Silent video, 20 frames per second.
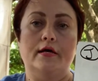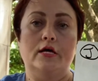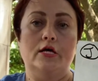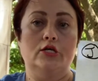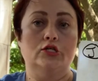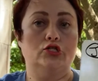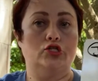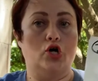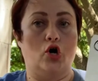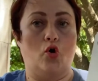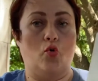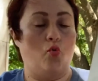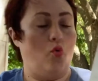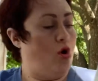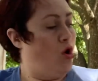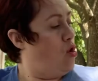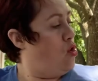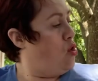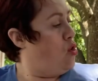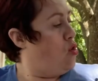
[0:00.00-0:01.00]
So
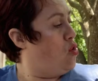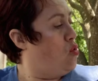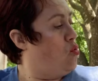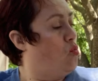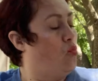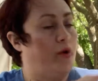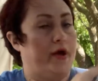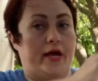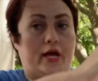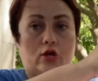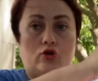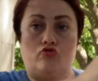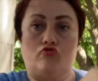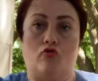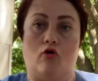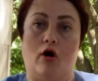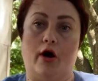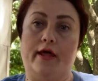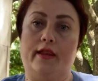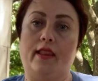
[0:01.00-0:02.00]
we can
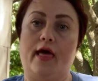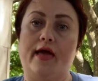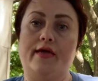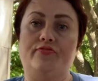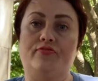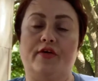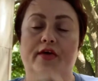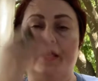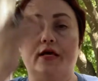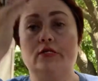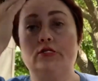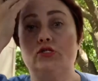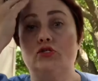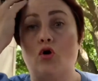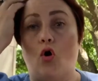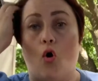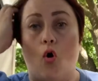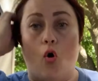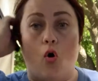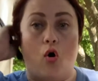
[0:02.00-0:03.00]
draw it like this,
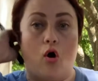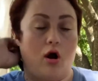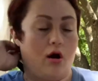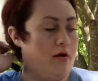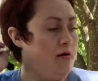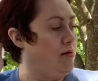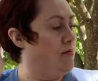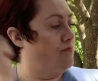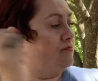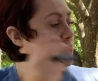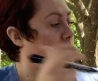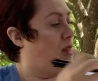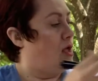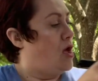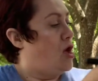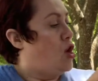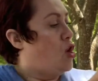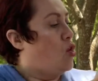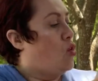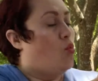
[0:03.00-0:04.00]
or
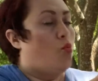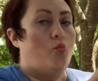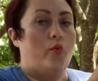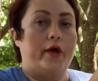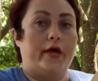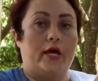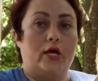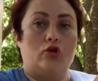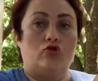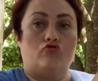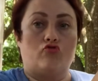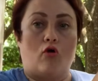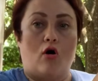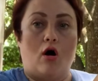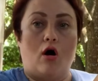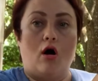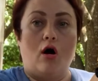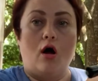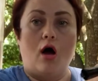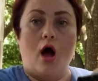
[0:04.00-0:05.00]
we can
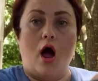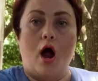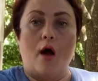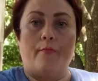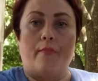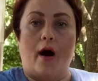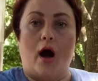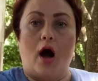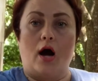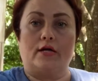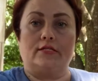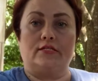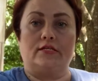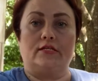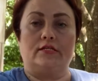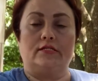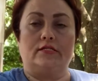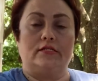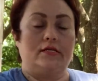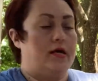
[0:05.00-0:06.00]
draw our
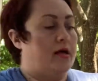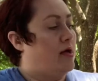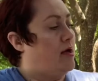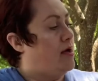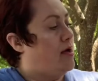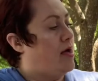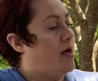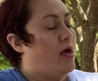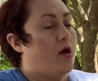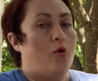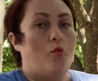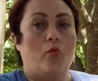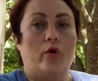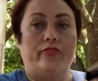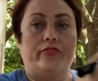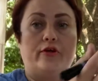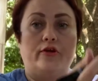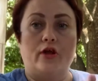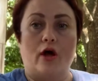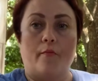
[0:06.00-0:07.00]
boxes
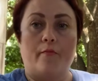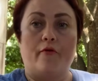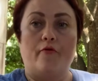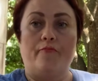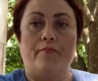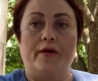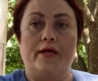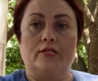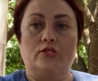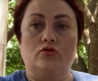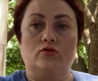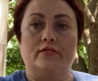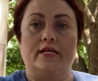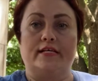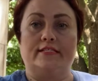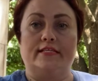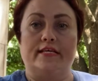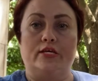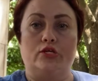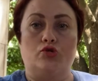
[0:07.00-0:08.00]
with a number of pencils
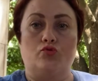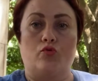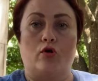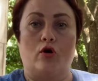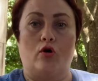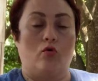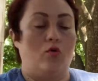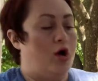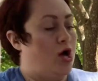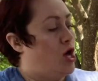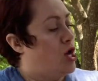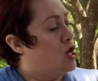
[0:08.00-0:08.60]
as each row.